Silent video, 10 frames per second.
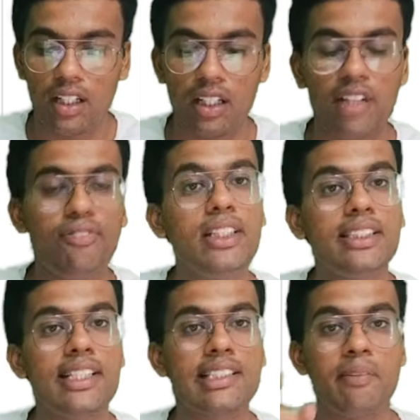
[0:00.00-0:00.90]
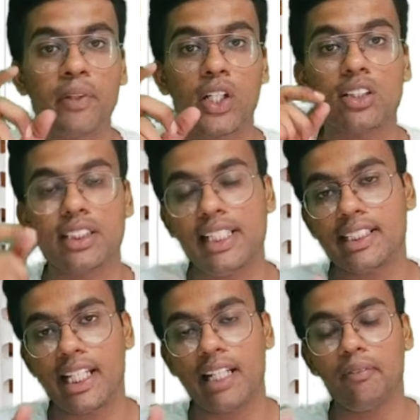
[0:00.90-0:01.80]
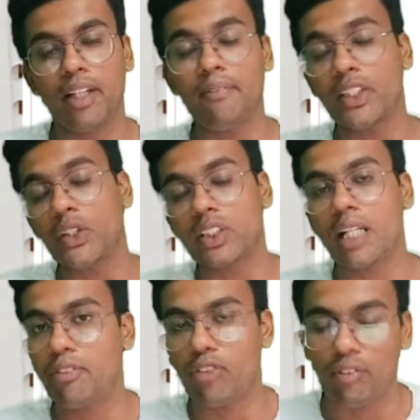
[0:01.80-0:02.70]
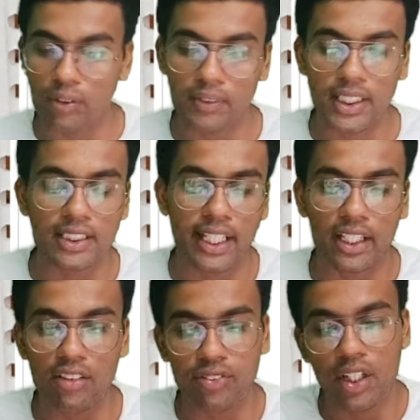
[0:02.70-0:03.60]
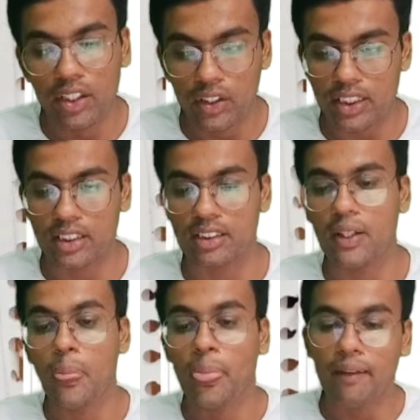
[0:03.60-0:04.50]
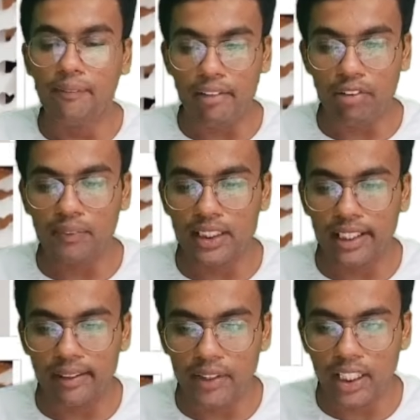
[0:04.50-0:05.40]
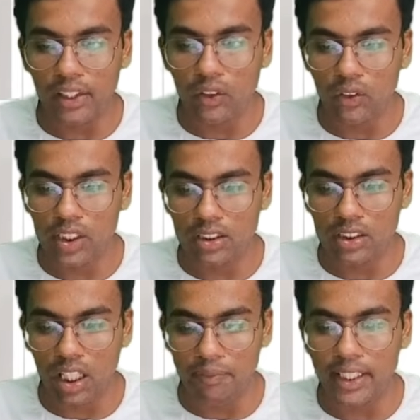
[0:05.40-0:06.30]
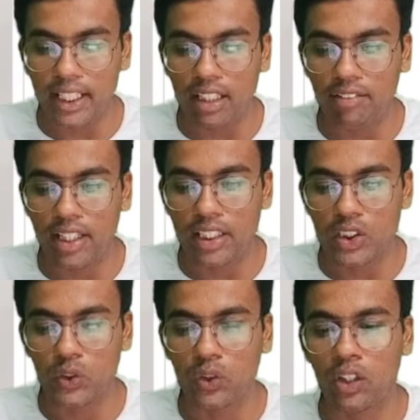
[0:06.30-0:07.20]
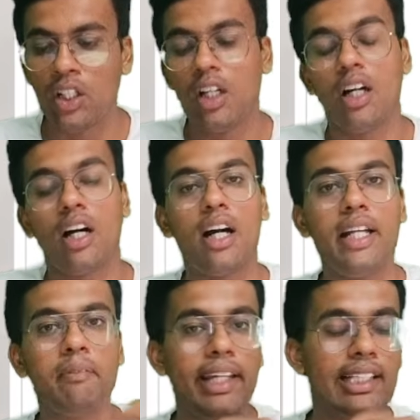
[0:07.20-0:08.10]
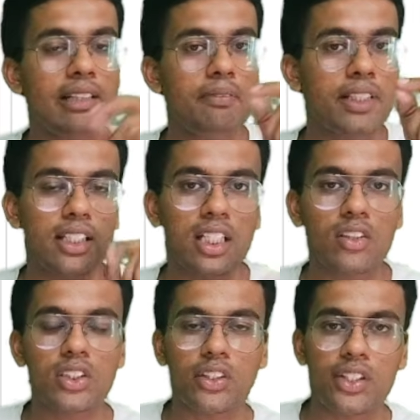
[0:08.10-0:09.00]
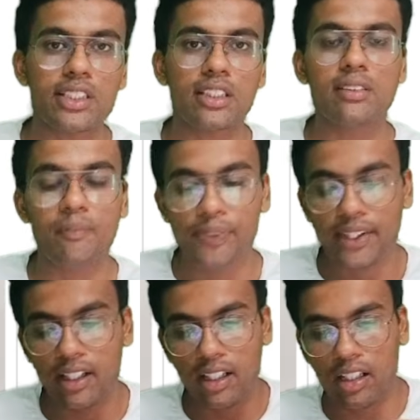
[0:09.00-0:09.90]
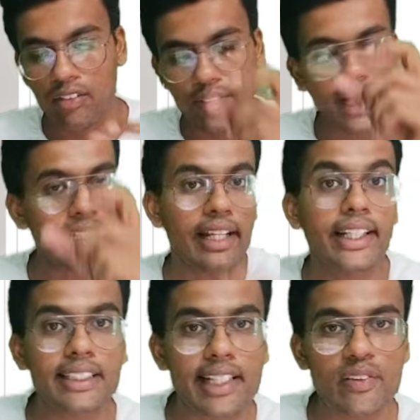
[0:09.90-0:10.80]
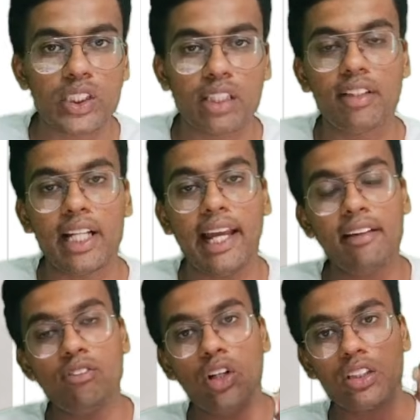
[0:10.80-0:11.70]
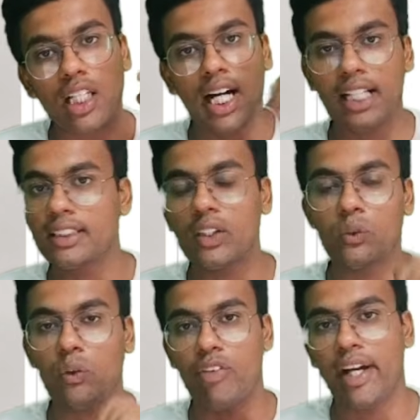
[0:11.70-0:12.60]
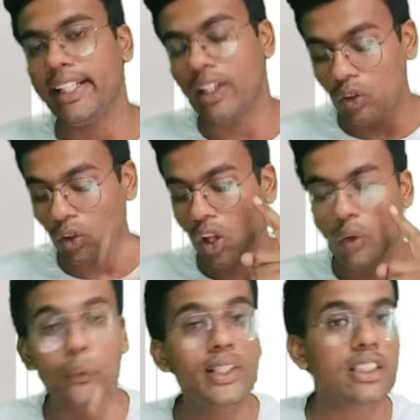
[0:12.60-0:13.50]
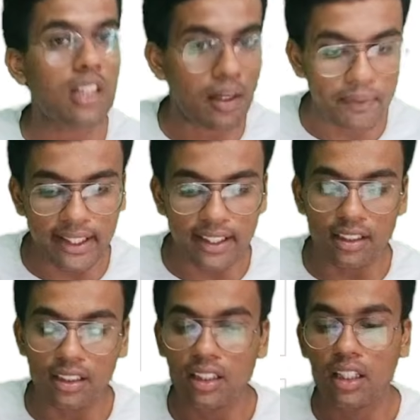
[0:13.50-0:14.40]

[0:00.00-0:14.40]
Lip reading: differentiation, because these MCQs can be from these kind of questions. Apart from this, let me tell you, this corporate debtor we understood, no? In my examination, there was a question, entire case study was given. I was asked to find out who is a corporate debtor,